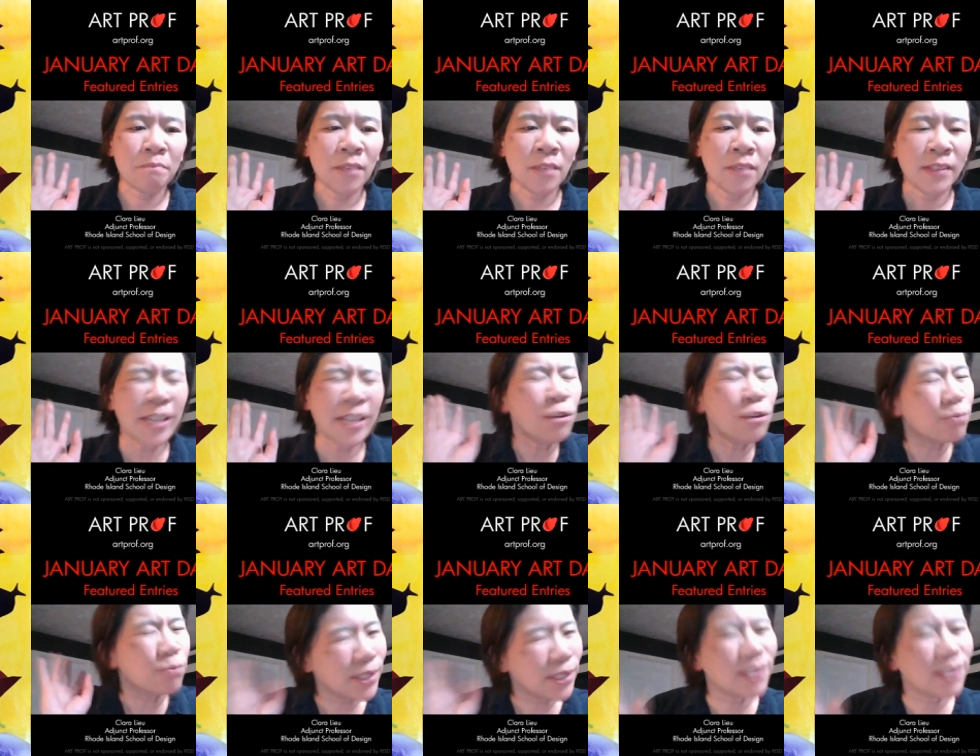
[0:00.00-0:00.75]
They
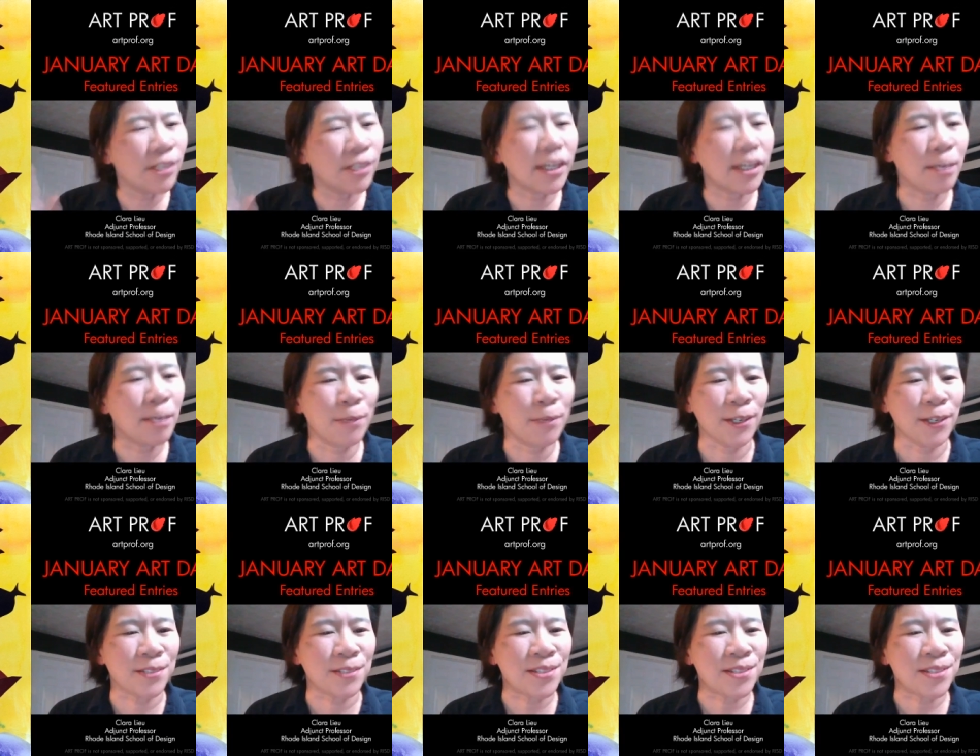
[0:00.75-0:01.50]
don't really look like
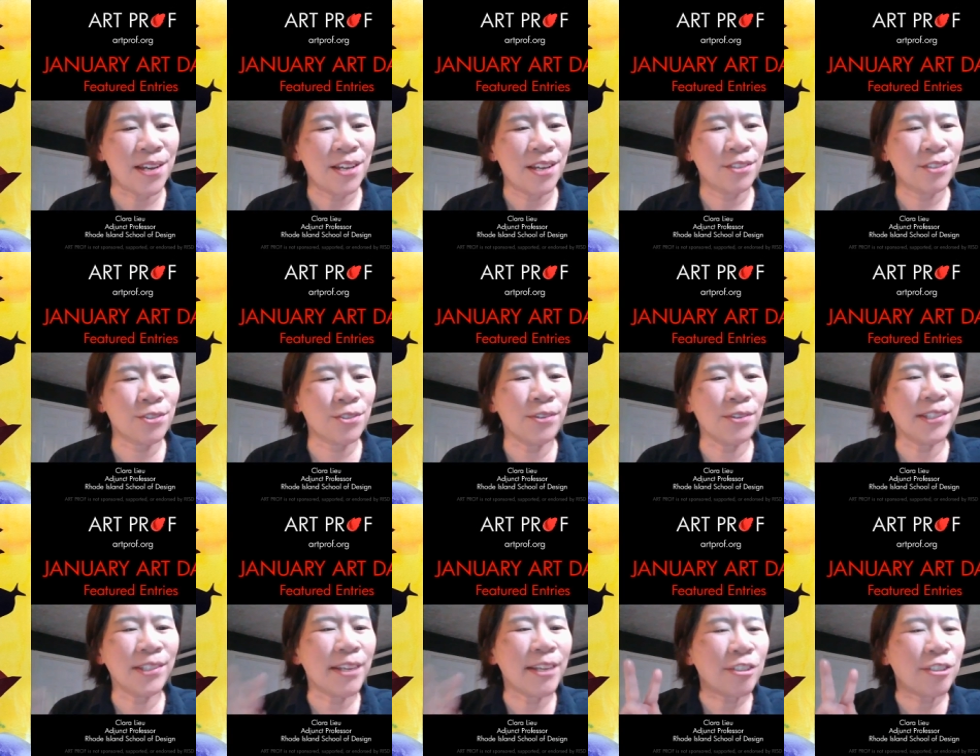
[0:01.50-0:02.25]
birds there's
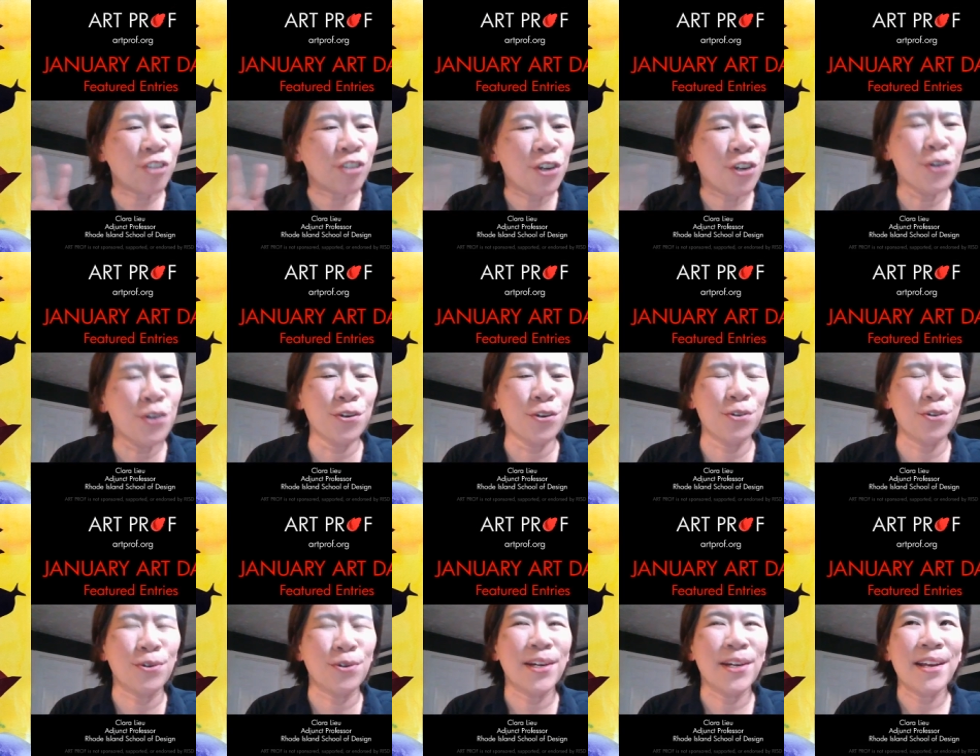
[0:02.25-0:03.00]
only like
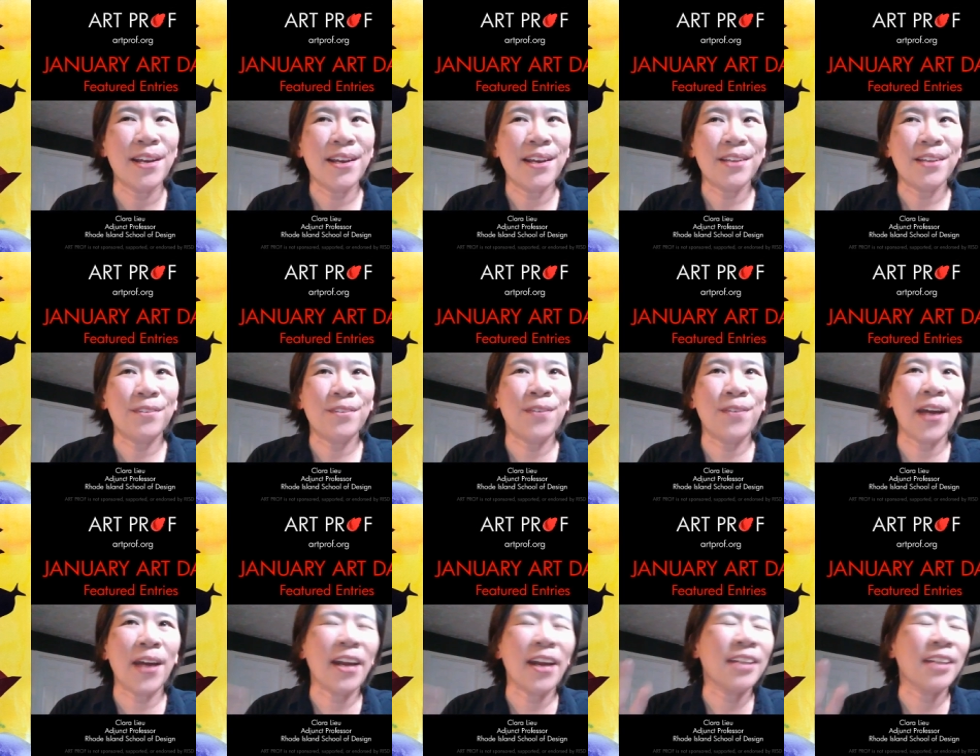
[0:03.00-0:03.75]
two
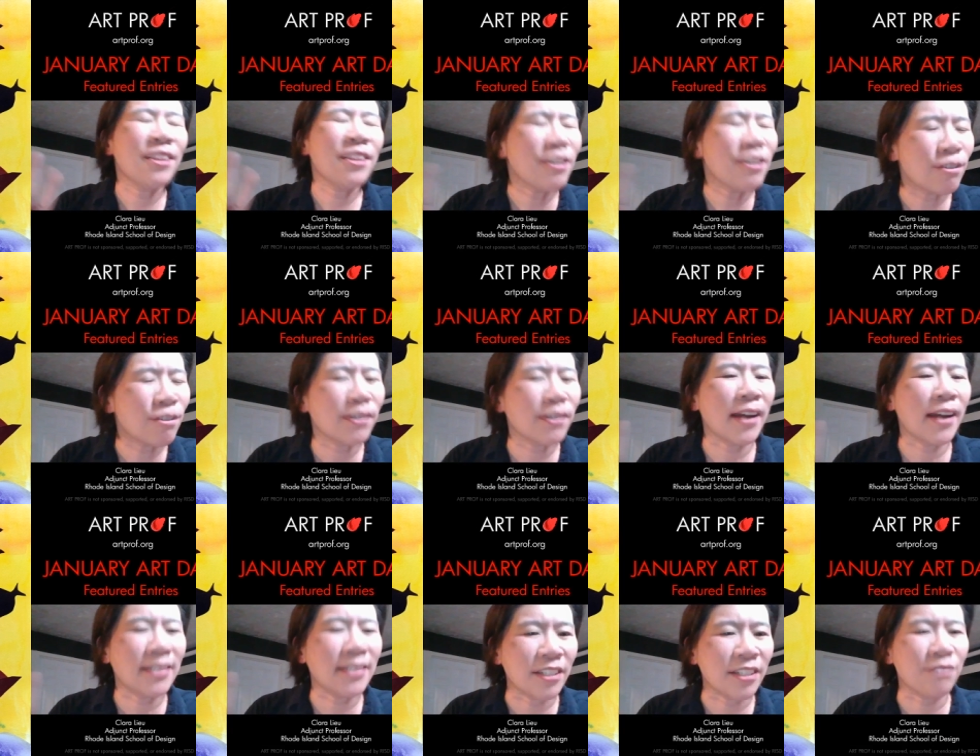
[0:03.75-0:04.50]
that I think you could
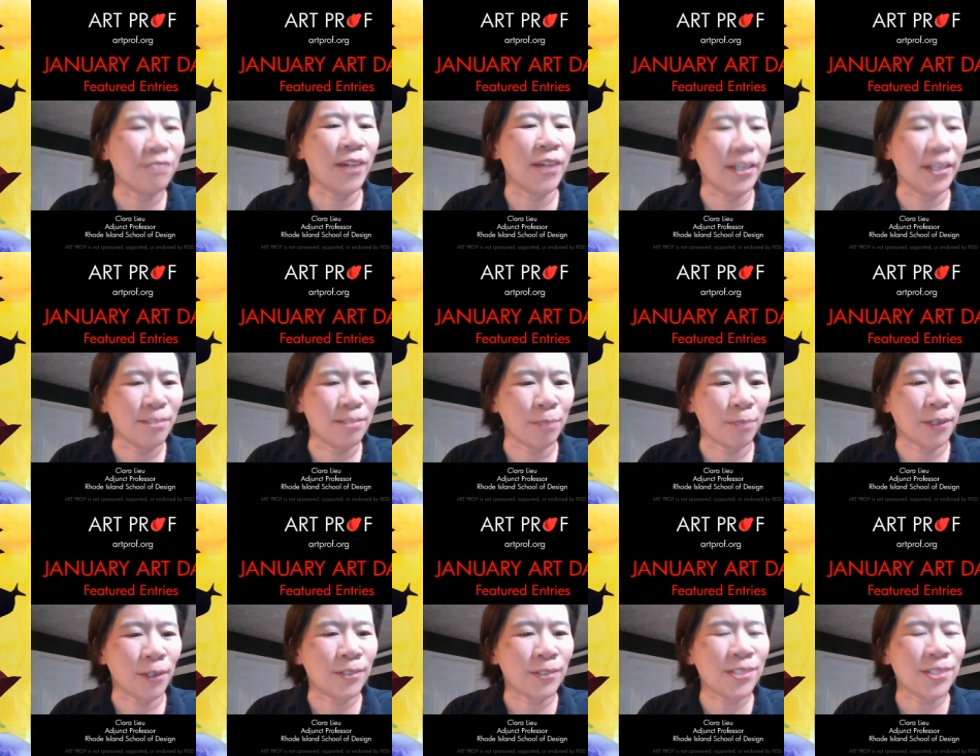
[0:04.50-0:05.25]
identify as
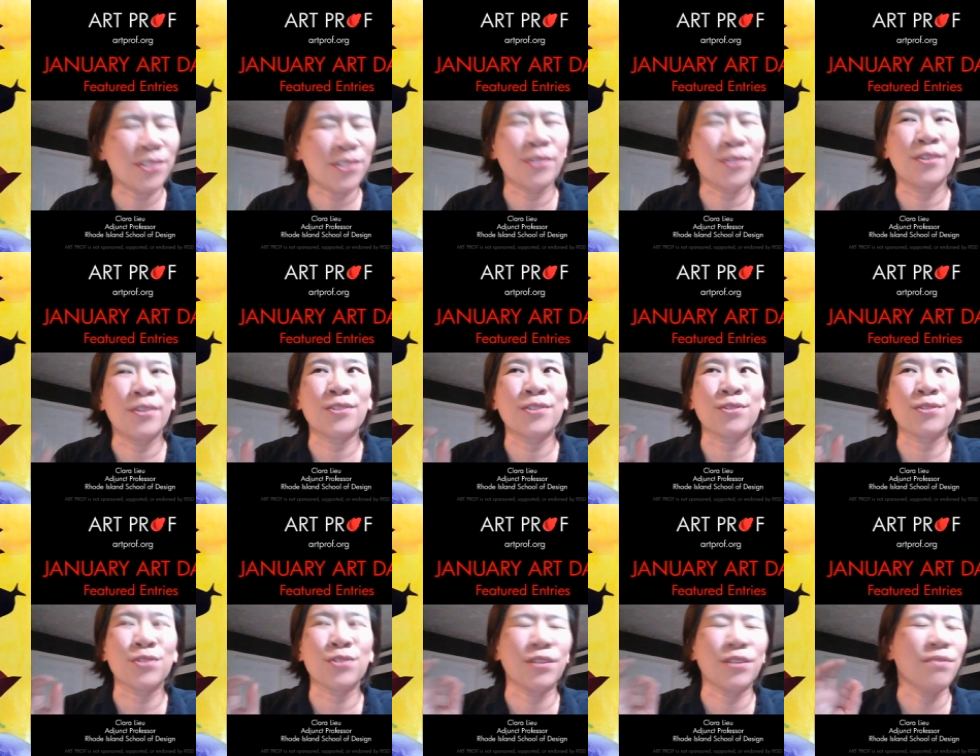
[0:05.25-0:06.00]
birds. And so those
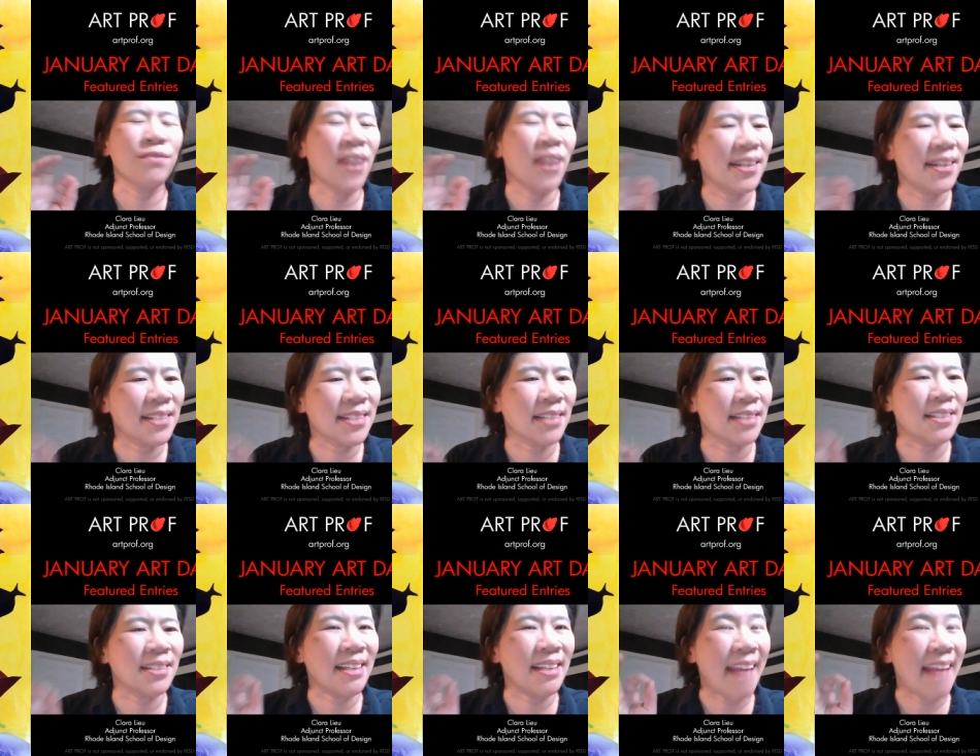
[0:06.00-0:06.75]
are sort of nice
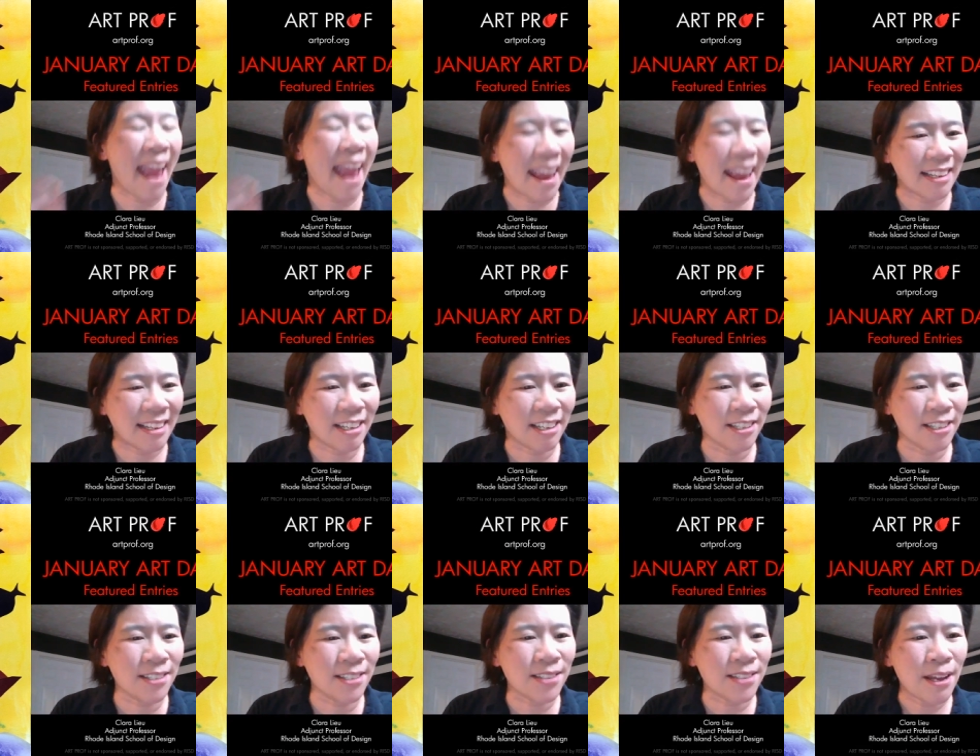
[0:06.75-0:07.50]
as the
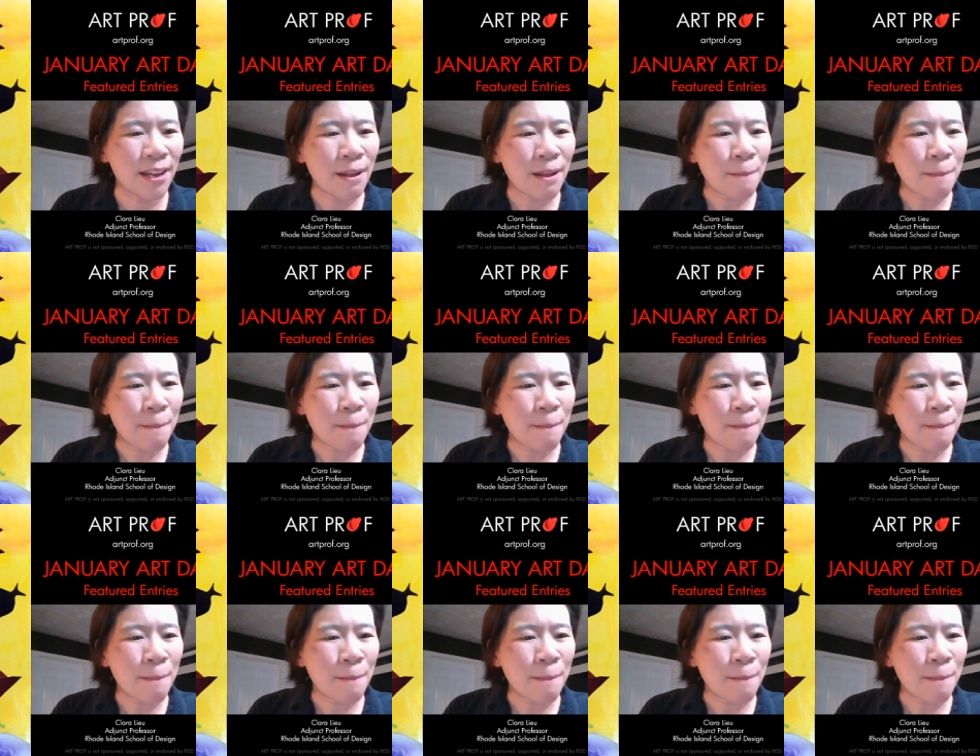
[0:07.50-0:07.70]
anchors.